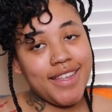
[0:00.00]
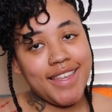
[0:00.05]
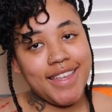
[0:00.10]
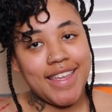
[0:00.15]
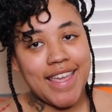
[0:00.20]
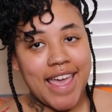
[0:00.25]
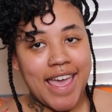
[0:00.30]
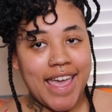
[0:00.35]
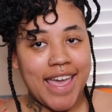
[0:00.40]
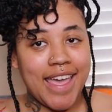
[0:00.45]

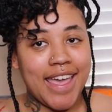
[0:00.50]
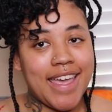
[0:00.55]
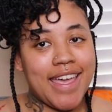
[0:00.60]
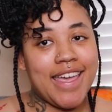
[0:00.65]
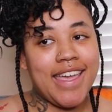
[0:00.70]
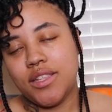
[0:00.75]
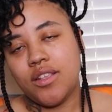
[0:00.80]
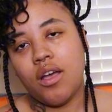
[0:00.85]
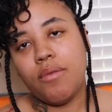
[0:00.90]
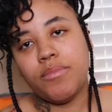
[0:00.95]

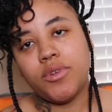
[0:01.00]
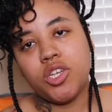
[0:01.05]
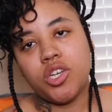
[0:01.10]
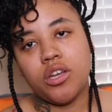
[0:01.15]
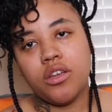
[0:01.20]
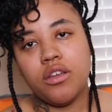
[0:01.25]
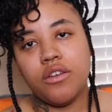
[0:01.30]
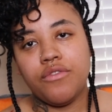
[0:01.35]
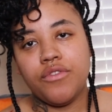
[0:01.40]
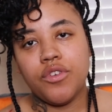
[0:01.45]
yay. So I'm gonna show
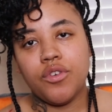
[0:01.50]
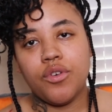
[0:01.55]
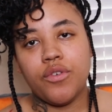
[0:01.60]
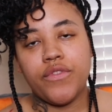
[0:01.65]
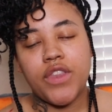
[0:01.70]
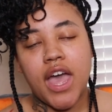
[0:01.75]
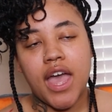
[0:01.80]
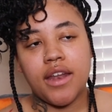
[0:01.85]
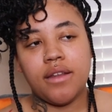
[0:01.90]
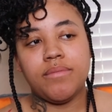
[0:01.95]
you a few of
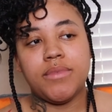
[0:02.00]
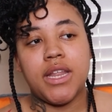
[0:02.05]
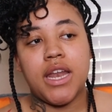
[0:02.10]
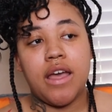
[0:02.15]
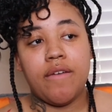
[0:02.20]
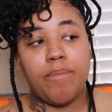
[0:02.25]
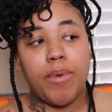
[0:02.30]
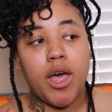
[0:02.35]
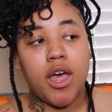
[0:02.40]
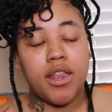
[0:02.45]
the items that
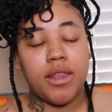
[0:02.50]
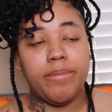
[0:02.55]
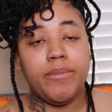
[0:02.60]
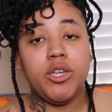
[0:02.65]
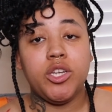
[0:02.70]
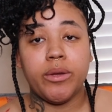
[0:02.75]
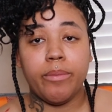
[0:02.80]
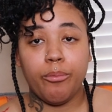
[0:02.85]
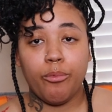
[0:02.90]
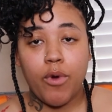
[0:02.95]
I bought. Let me
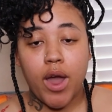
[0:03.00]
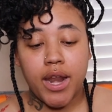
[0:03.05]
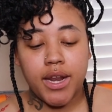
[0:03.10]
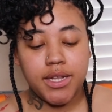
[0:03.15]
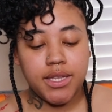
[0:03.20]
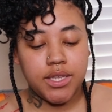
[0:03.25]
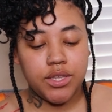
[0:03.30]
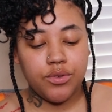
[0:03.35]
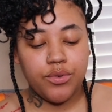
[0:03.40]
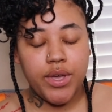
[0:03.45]
jump right
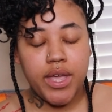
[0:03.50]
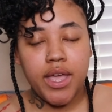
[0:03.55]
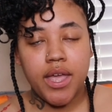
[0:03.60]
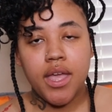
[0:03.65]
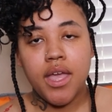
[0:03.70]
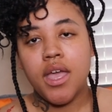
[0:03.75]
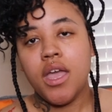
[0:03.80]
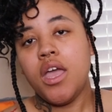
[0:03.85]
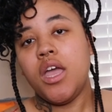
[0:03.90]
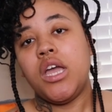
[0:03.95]
into it.
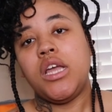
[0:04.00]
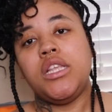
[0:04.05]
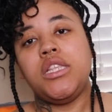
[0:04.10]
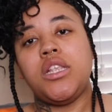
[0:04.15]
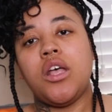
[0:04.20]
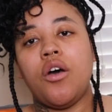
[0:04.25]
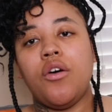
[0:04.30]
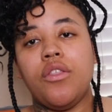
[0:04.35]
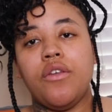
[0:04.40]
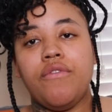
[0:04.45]

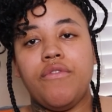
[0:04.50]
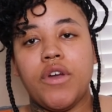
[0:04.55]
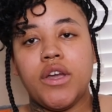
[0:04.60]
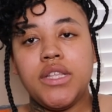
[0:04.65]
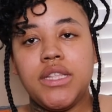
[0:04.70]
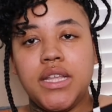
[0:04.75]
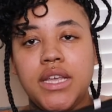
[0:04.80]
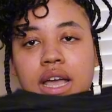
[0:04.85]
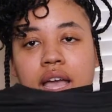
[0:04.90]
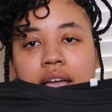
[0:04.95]
So the
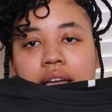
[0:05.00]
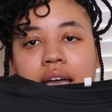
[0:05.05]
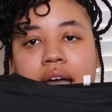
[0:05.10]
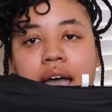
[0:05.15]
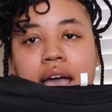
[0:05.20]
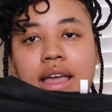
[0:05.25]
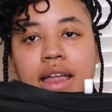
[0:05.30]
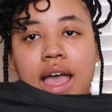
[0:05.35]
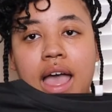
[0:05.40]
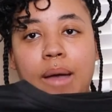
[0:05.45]
first thing I
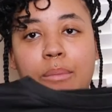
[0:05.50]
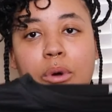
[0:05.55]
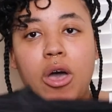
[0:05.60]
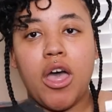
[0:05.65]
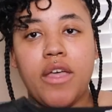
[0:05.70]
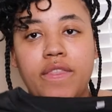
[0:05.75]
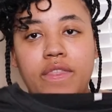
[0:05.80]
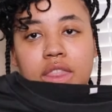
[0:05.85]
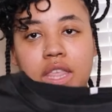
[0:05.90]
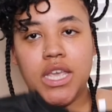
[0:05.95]

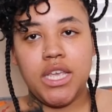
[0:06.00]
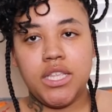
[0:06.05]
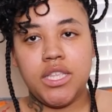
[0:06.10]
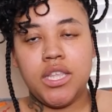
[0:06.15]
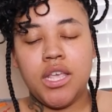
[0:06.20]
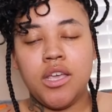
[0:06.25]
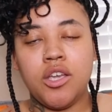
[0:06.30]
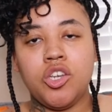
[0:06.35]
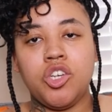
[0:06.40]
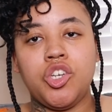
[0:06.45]
bought
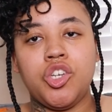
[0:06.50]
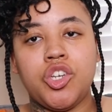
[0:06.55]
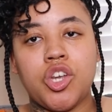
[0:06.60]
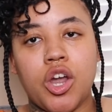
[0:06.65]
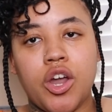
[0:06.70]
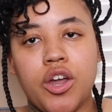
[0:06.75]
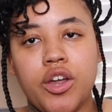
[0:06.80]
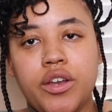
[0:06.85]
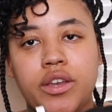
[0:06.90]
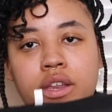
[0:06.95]
this
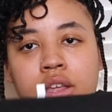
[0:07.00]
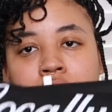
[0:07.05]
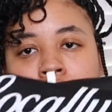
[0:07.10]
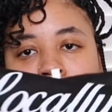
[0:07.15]
shirt,